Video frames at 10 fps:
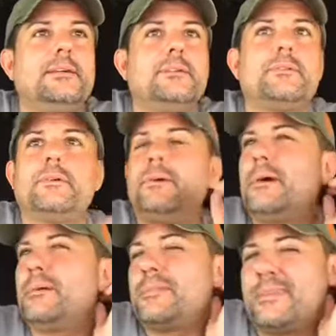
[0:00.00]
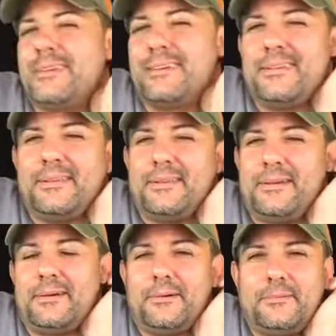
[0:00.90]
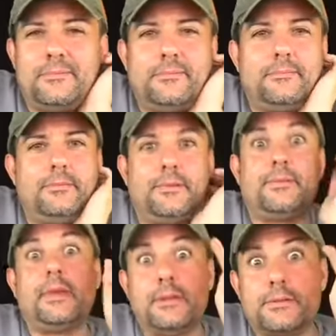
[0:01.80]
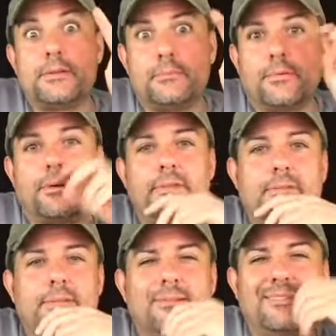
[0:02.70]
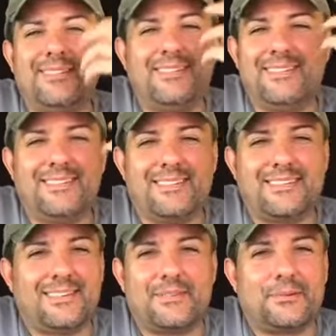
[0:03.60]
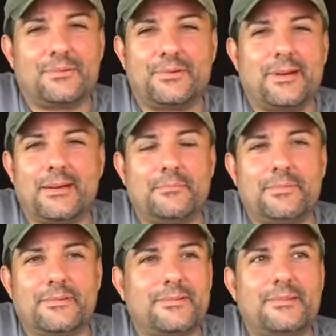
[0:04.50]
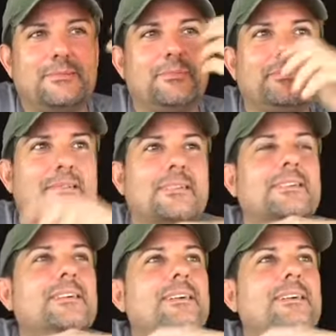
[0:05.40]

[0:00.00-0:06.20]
So I was thinking, you know, intention bracelet. That's just like so dry and bullshit and boring.